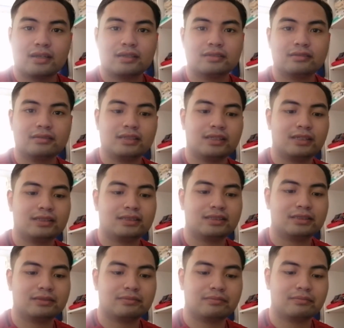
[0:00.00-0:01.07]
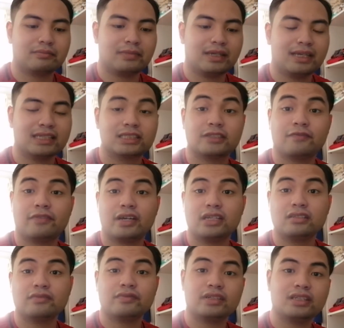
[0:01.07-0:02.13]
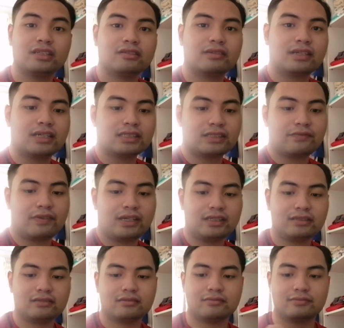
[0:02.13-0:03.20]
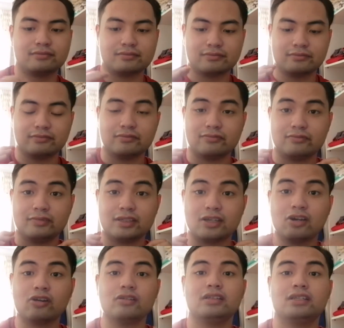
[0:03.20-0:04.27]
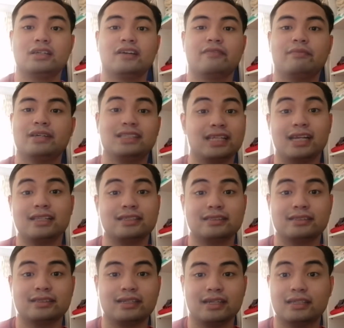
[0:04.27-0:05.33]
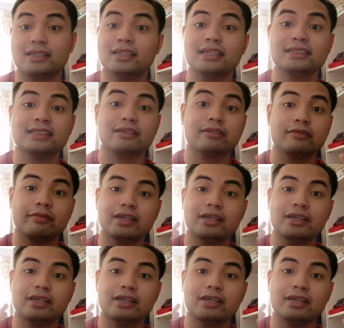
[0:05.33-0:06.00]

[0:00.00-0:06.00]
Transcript: So yeah, this is, I guess, the final video, the final recording of my challenge, and here's how it